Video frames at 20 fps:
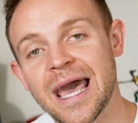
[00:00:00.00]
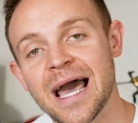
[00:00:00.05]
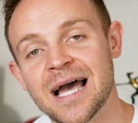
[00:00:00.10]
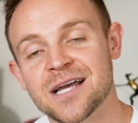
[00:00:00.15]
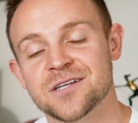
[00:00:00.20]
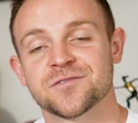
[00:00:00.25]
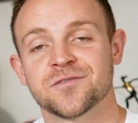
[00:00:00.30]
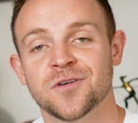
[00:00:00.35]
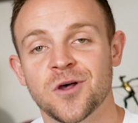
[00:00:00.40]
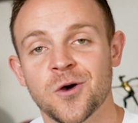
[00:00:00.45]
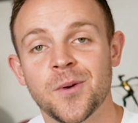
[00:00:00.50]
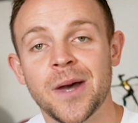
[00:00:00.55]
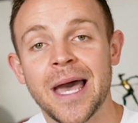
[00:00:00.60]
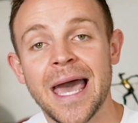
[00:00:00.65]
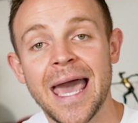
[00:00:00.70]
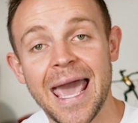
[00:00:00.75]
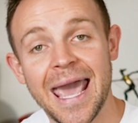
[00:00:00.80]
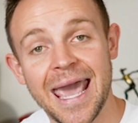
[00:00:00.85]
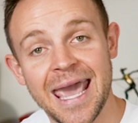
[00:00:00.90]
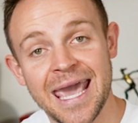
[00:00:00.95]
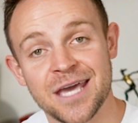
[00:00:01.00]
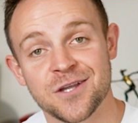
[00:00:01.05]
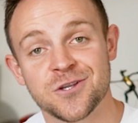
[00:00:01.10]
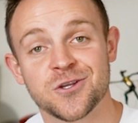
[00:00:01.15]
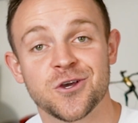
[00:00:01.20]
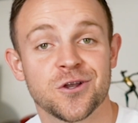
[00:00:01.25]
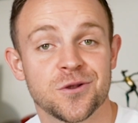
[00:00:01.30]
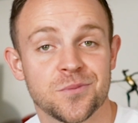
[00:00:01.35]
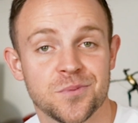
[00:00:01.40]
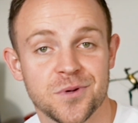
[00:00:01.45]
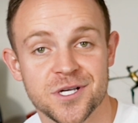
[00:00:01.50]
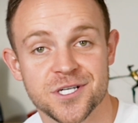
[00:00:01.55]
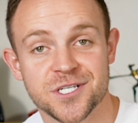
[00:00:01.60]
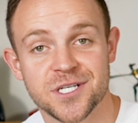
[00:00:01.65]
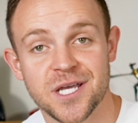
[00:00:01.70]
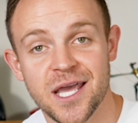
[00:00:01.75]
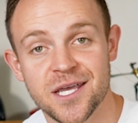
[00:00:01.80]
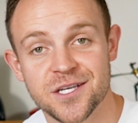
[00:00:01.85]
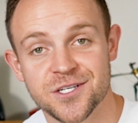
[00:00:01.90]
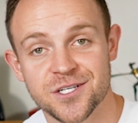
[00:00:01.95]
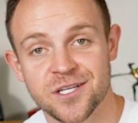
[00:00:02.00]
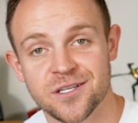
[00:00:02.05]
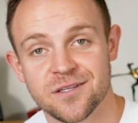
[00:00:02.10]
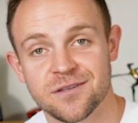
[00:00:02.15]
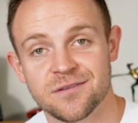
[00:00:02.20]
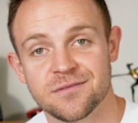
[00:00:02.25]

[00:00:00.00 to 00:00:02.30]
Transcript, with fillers: cash flow and good appreciation.